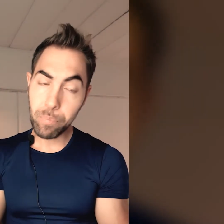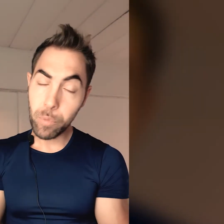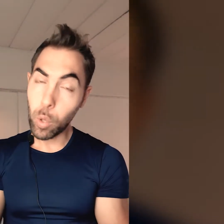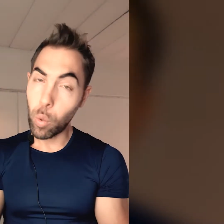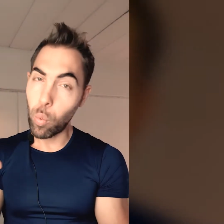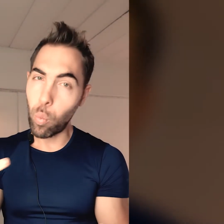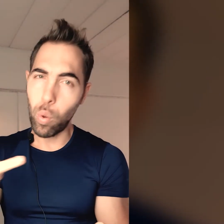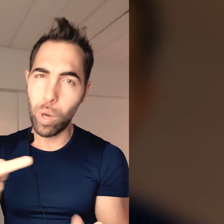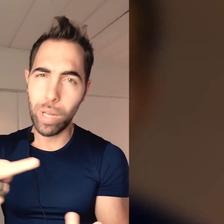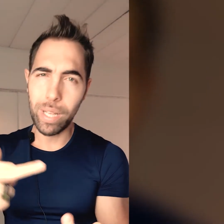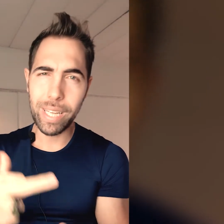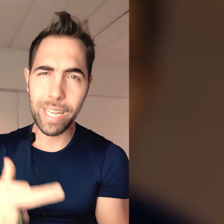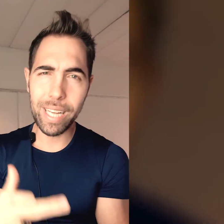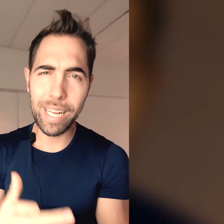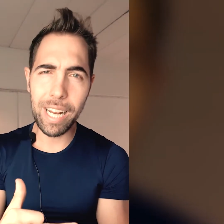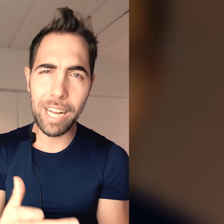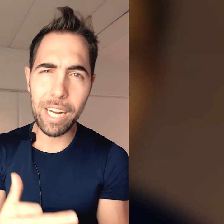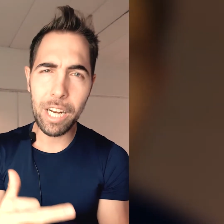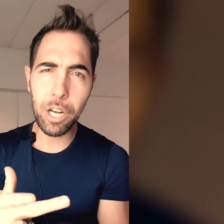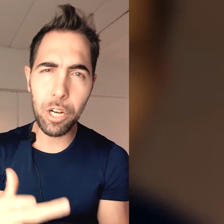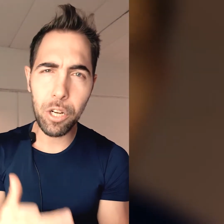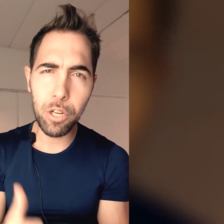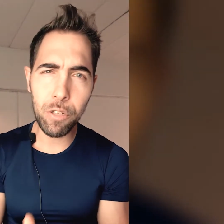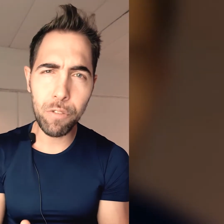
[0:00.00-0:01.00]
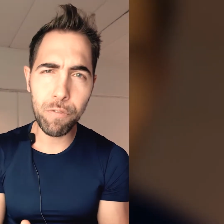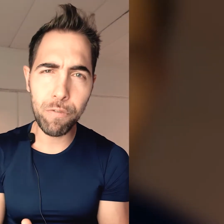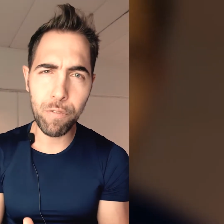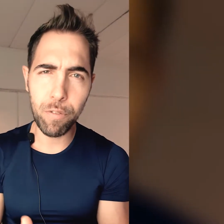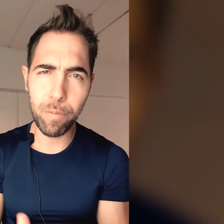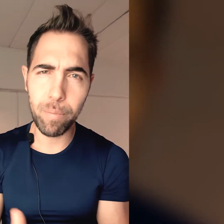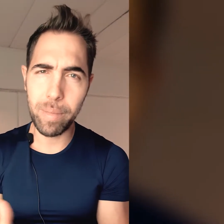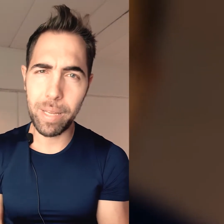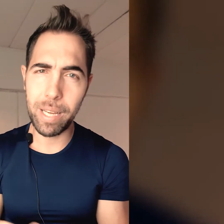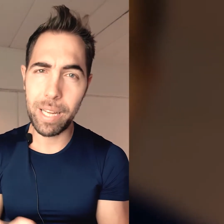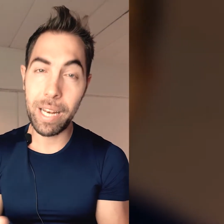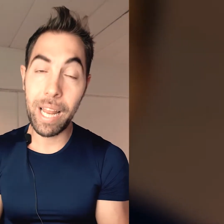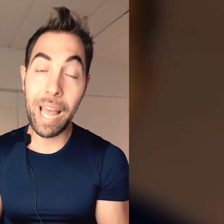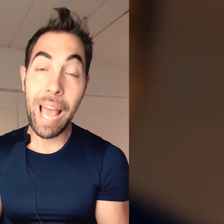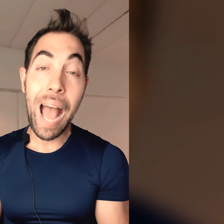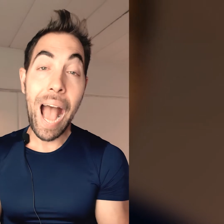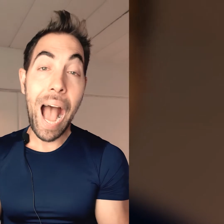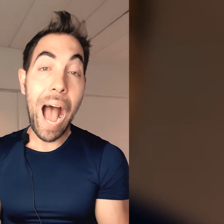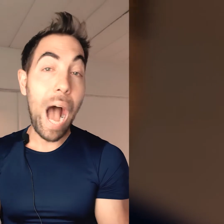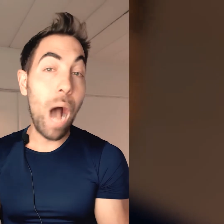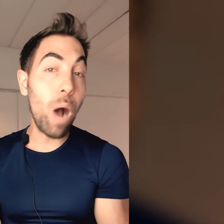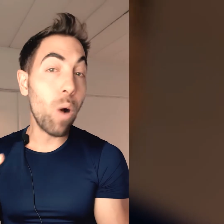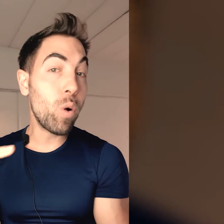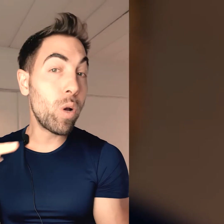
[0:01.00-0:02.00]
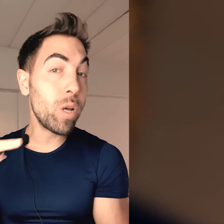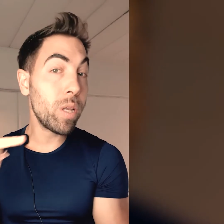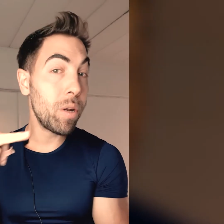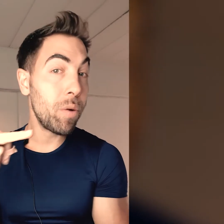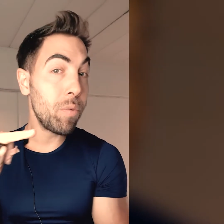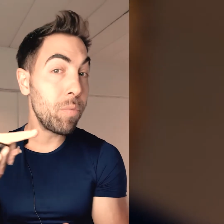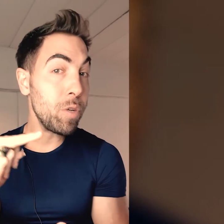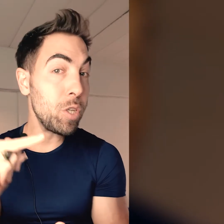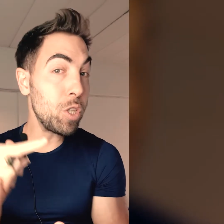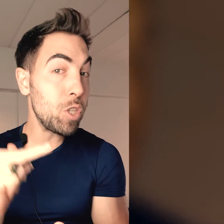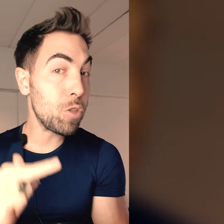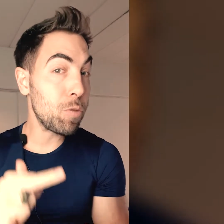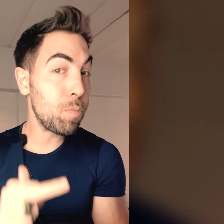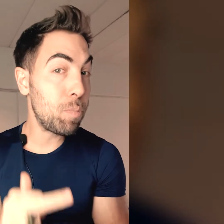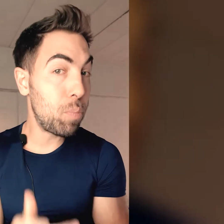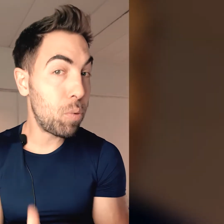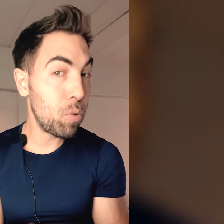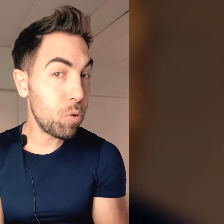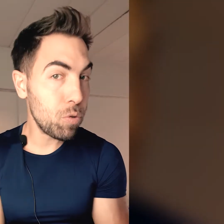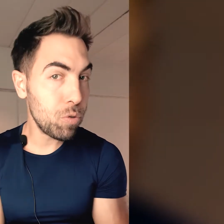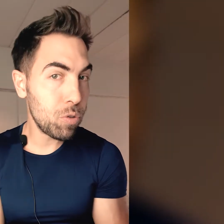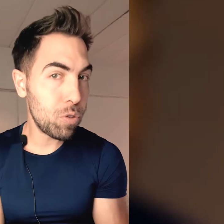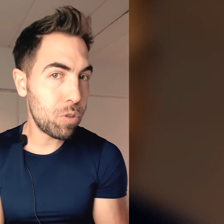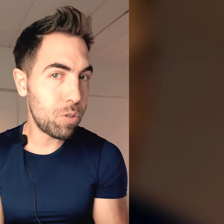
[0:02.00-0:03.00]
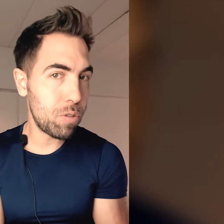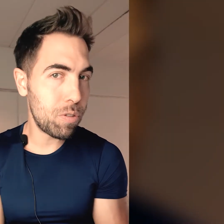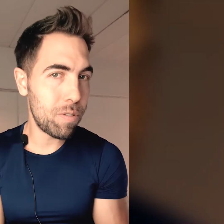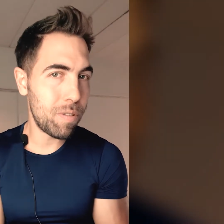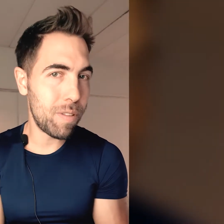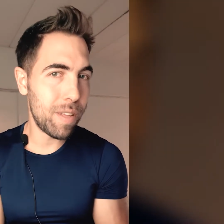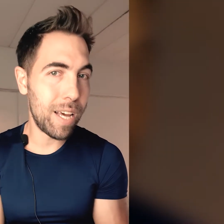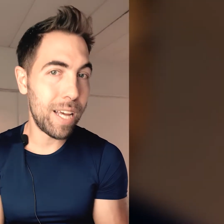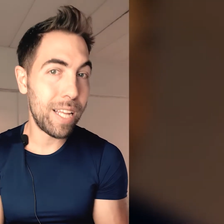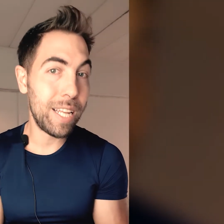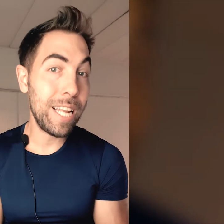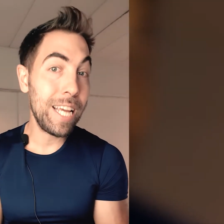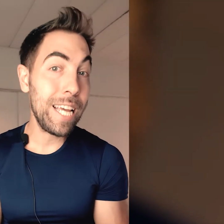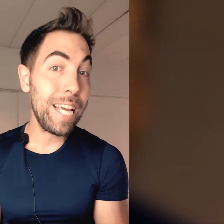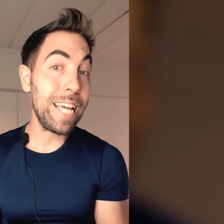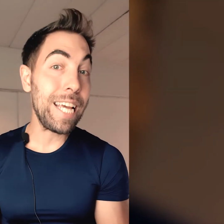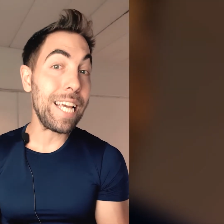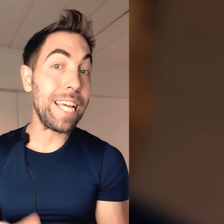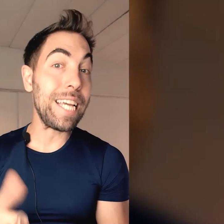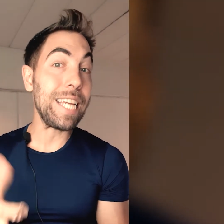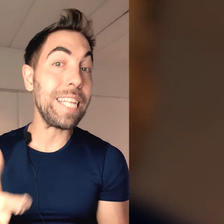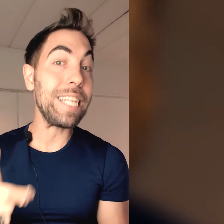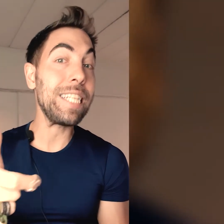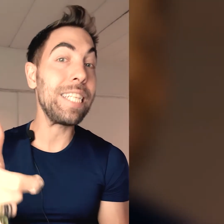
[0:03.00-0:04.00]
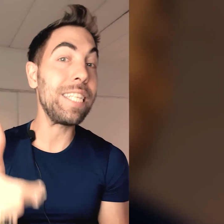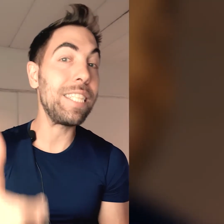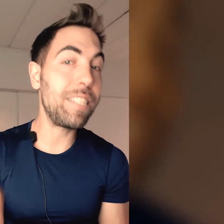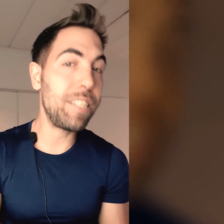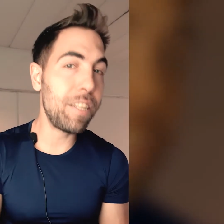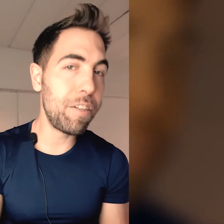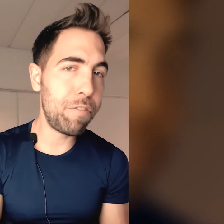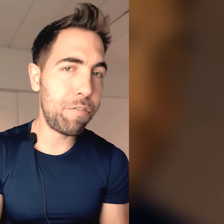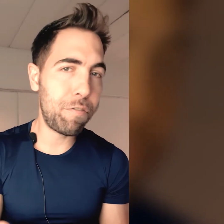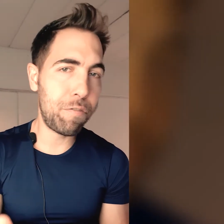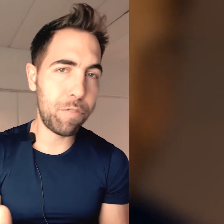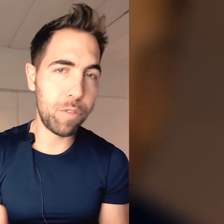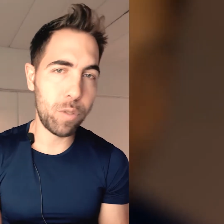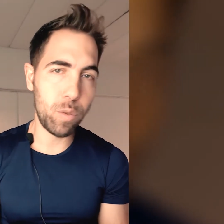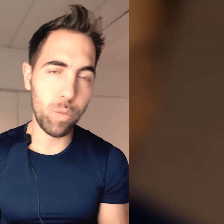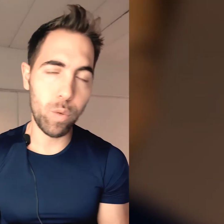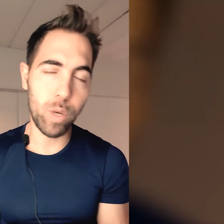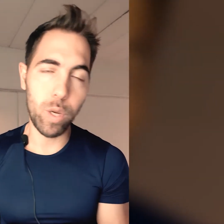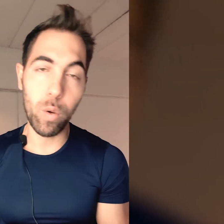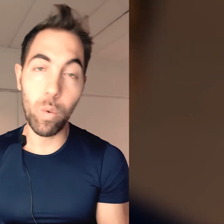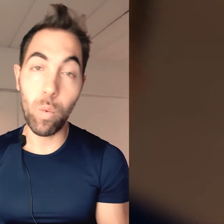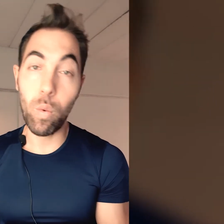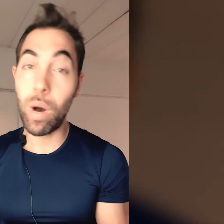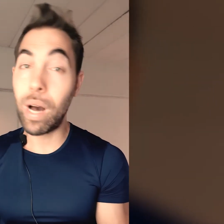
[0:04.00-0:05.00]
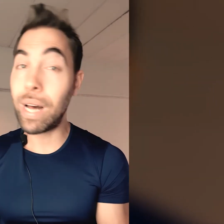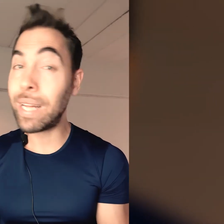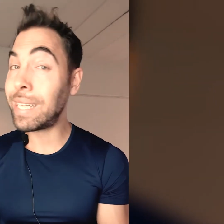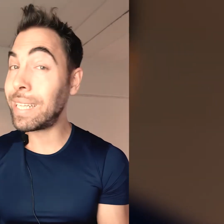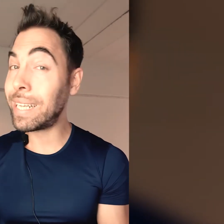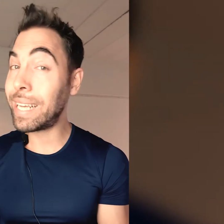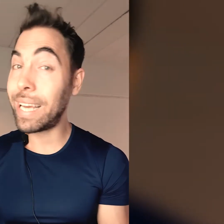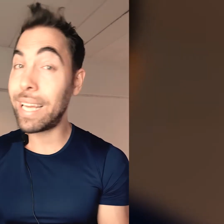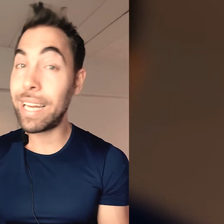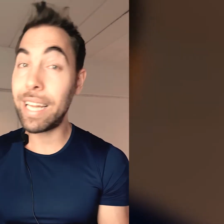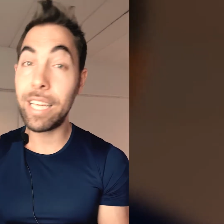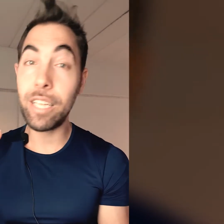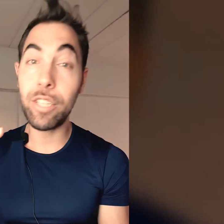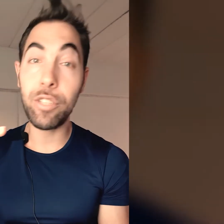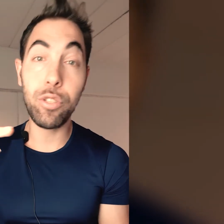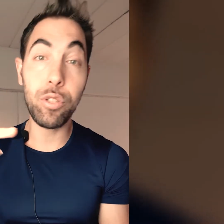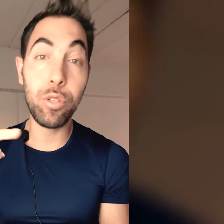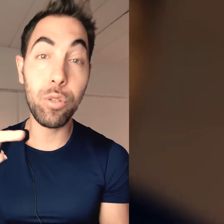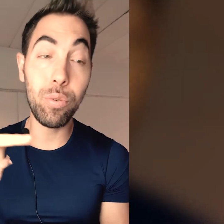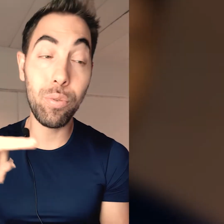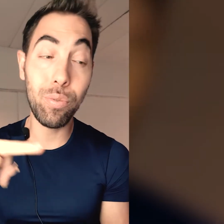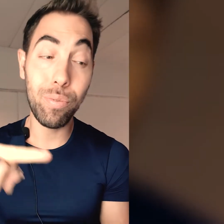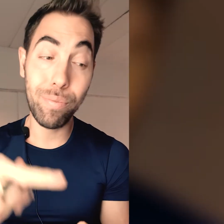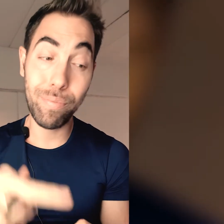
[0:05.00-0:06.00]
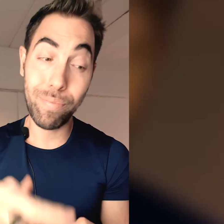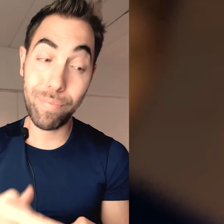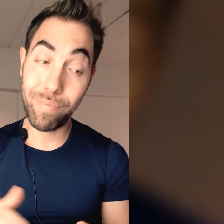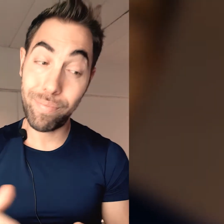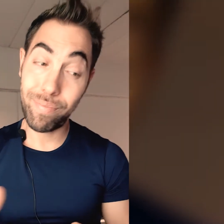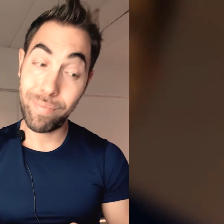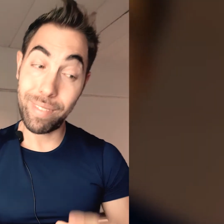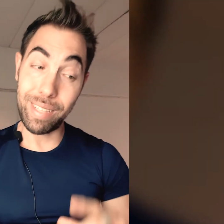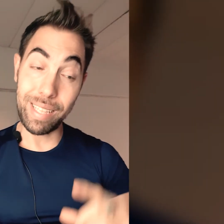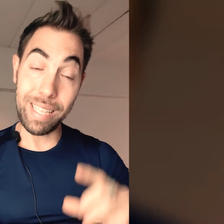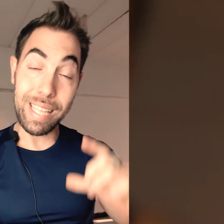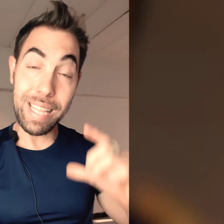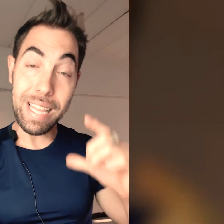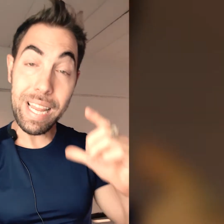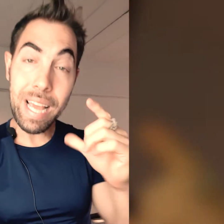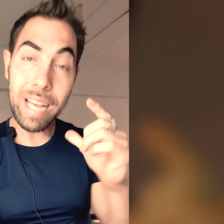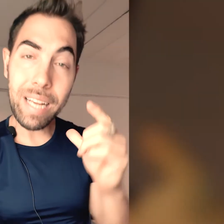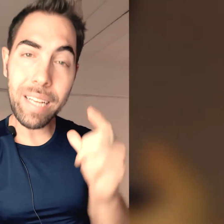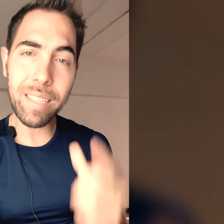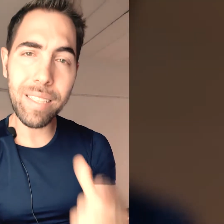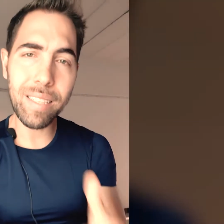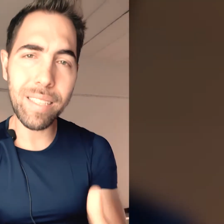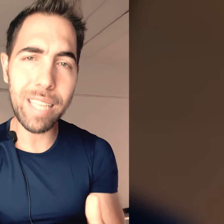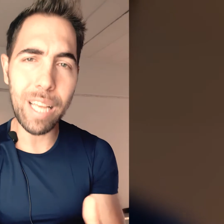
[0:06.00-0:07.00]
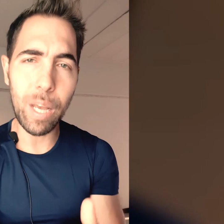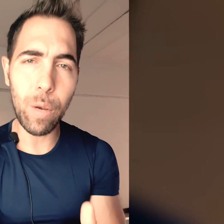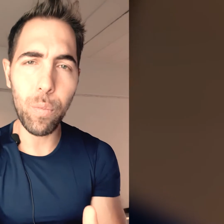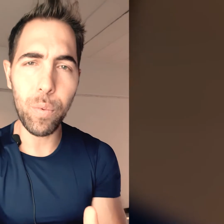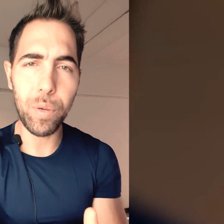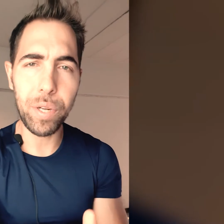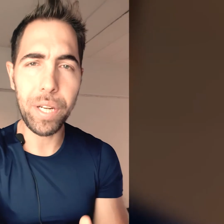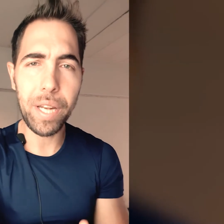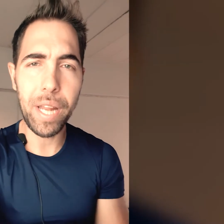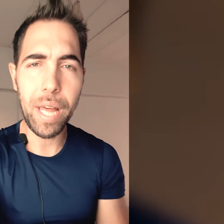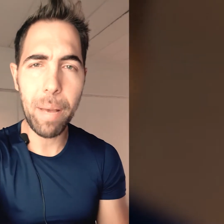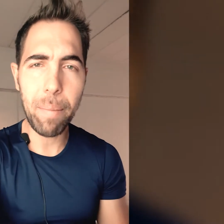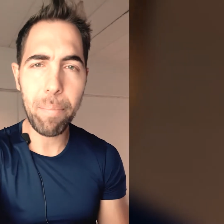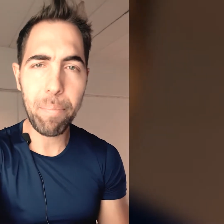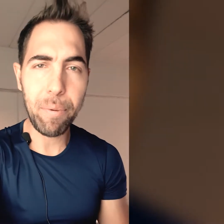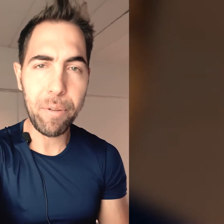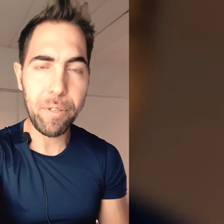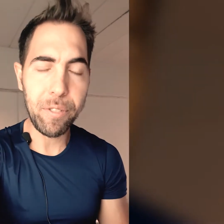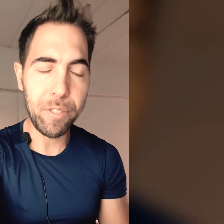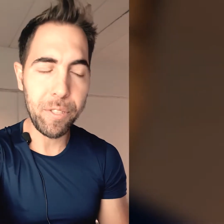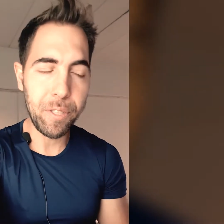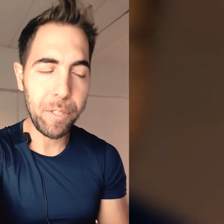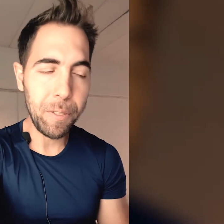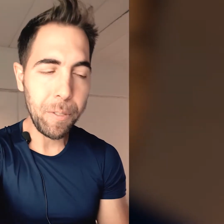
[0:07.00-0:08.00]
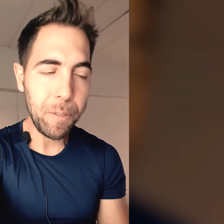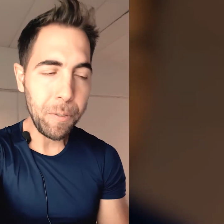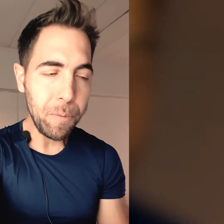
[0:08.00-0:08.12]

What can I learn from that? How can I respond to that in a different way? What can I do next time when it happens?